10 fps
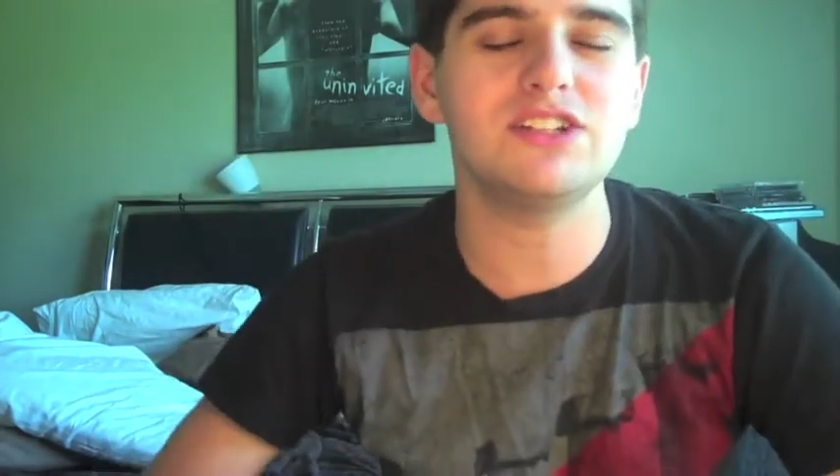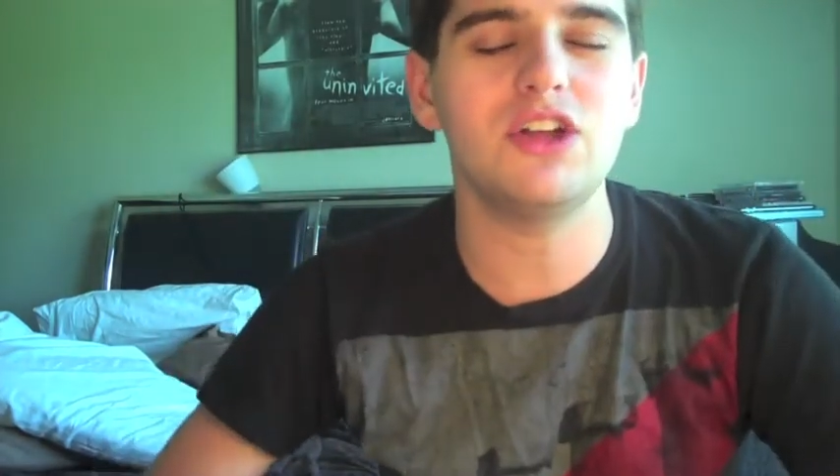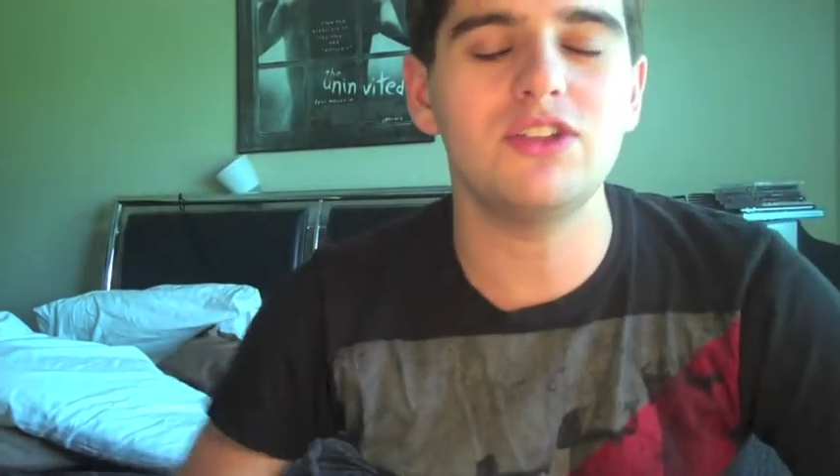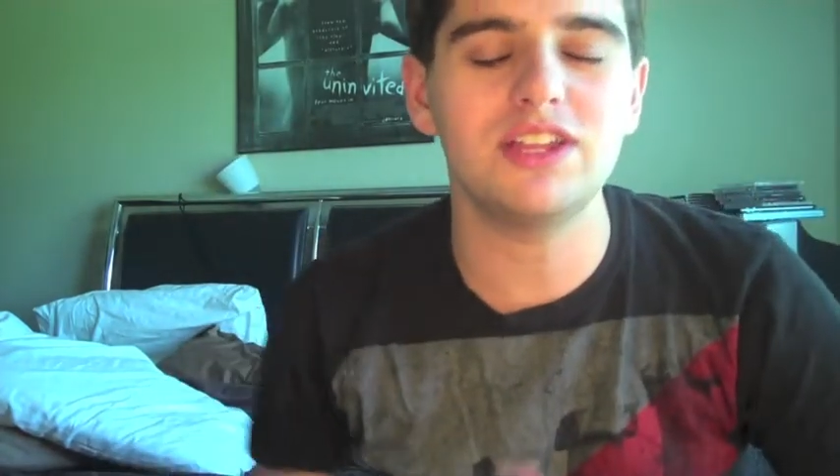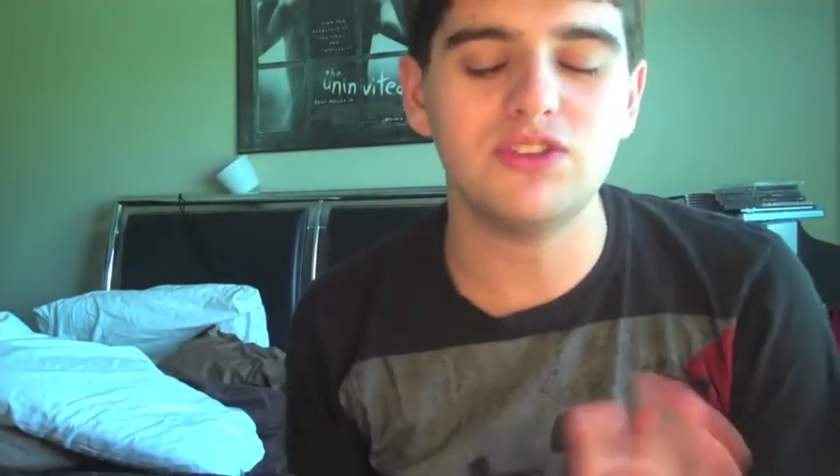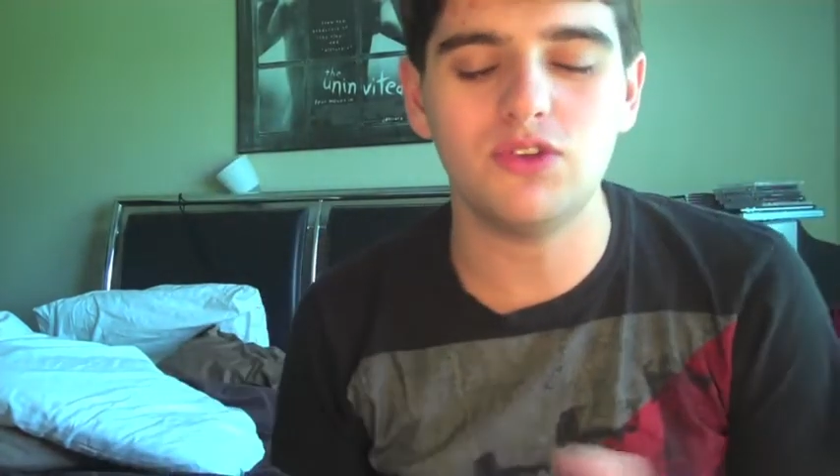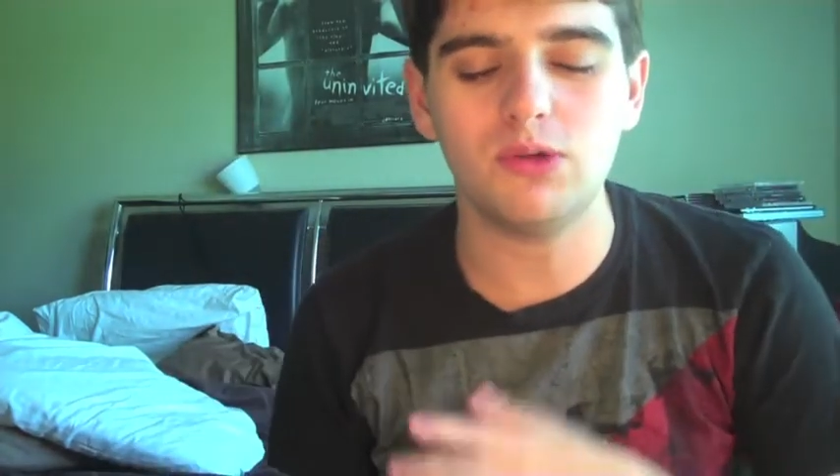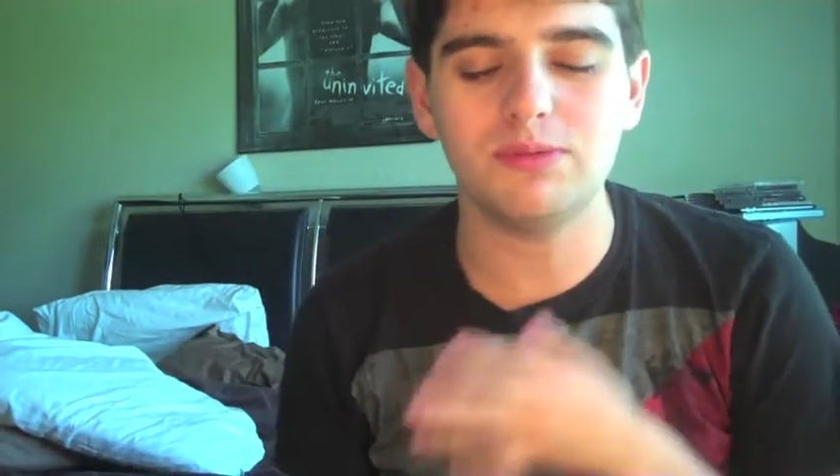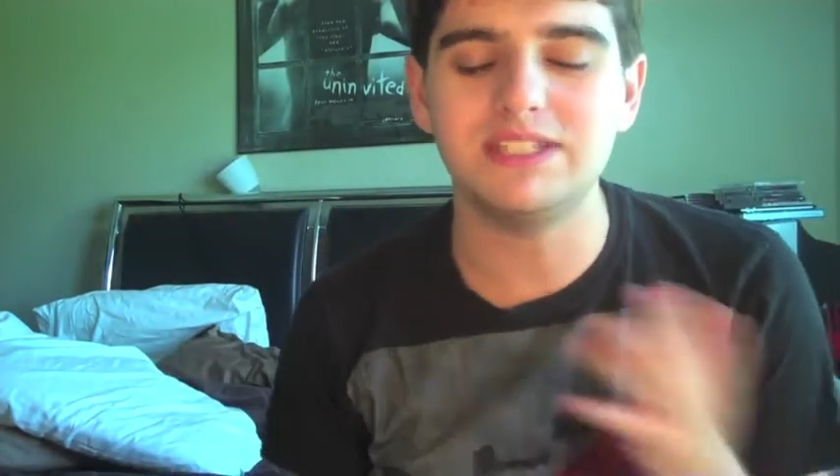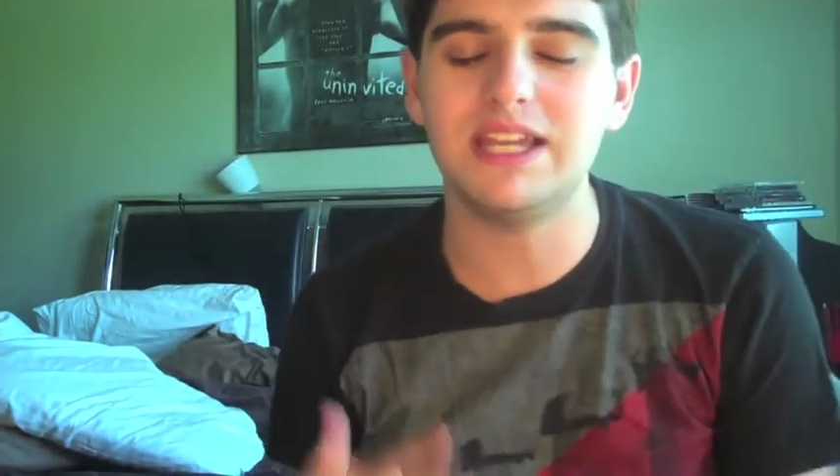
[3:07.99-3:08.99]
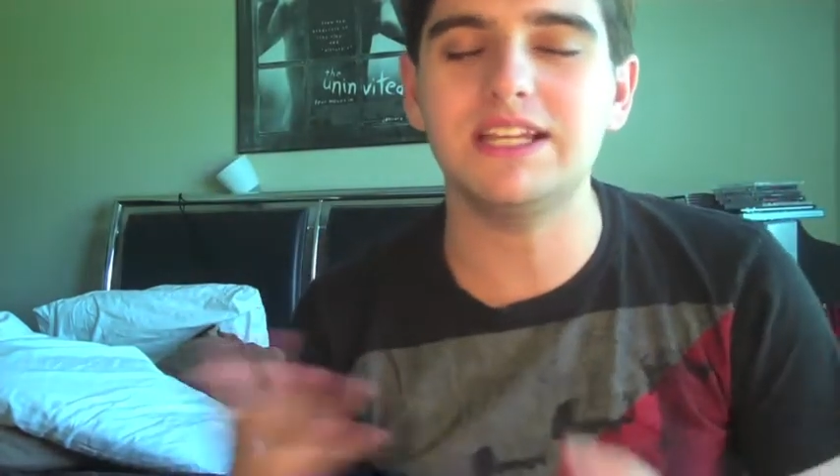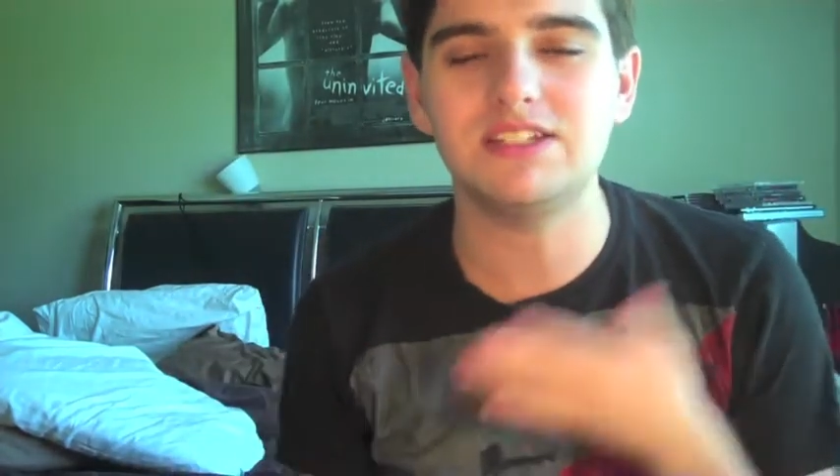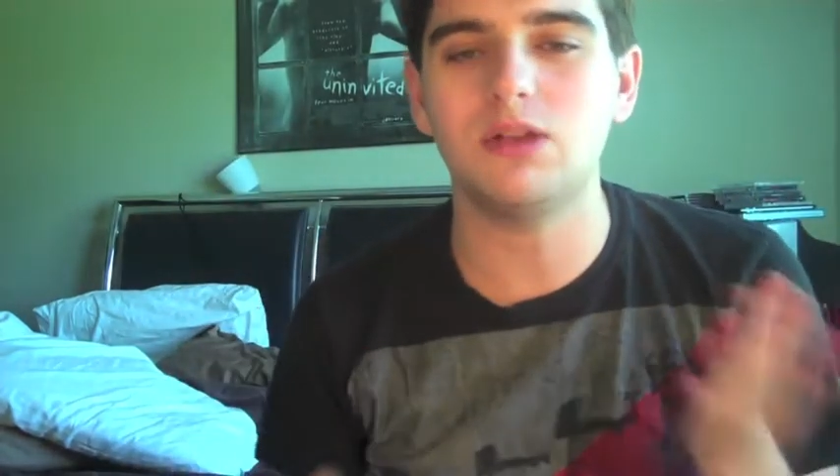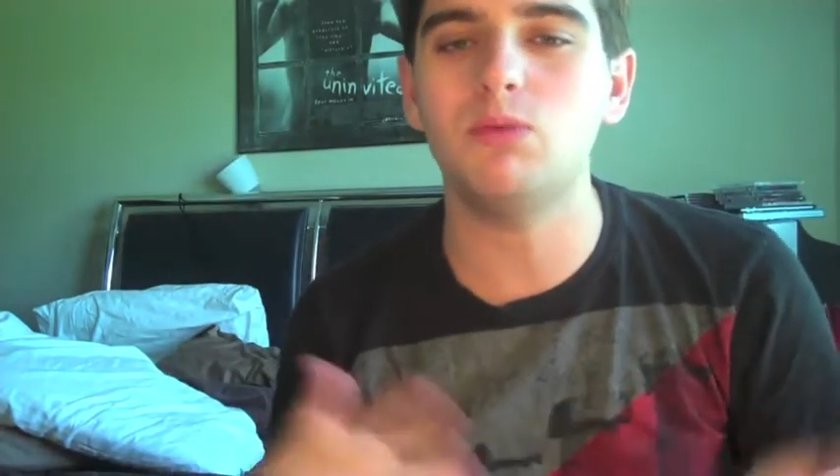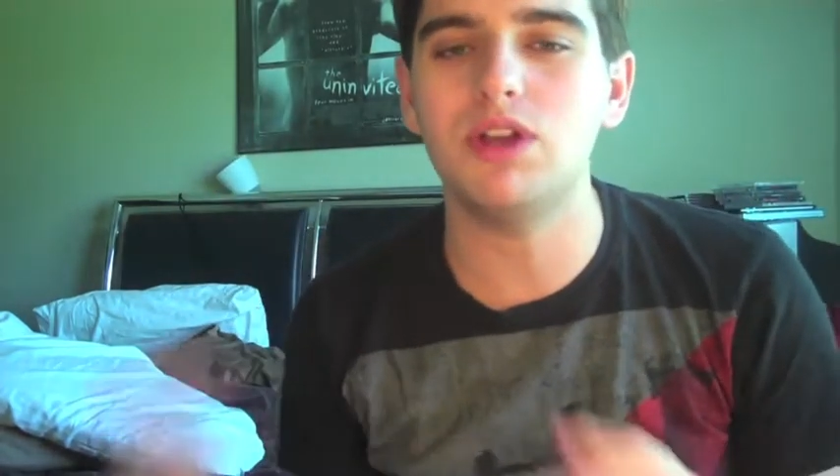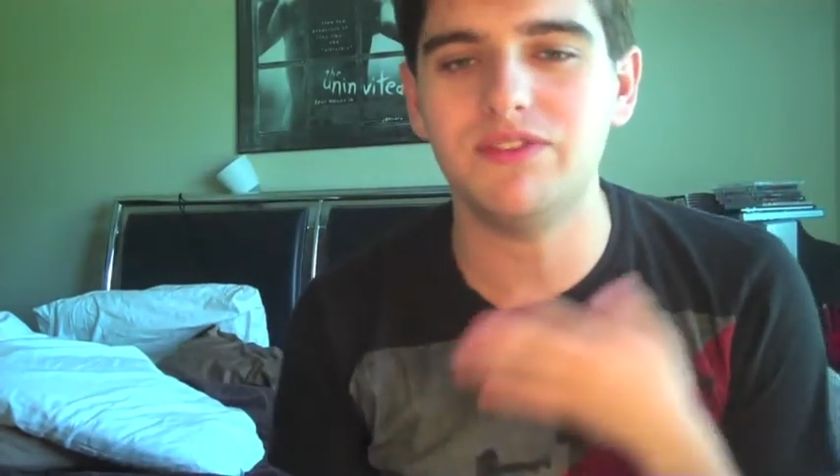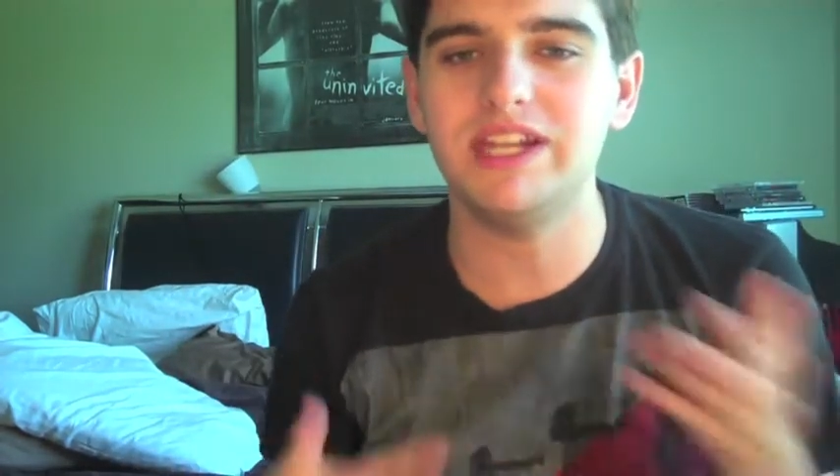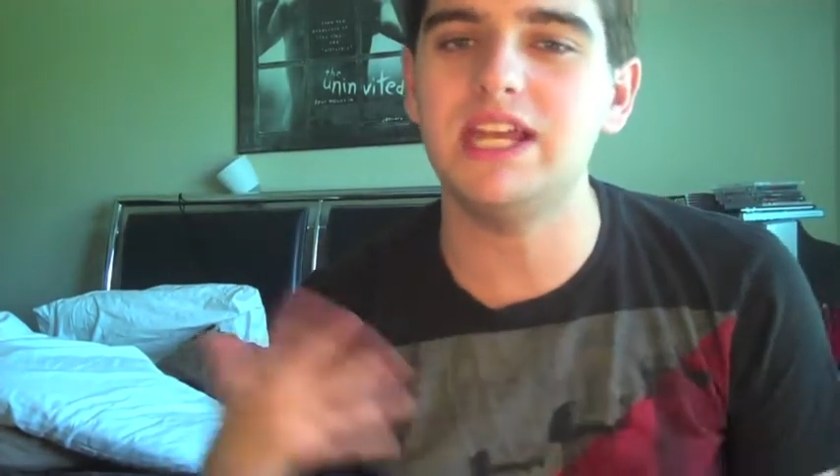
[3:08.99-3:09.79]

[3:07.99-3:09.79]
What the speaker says: to know that this film is getting somewhat of an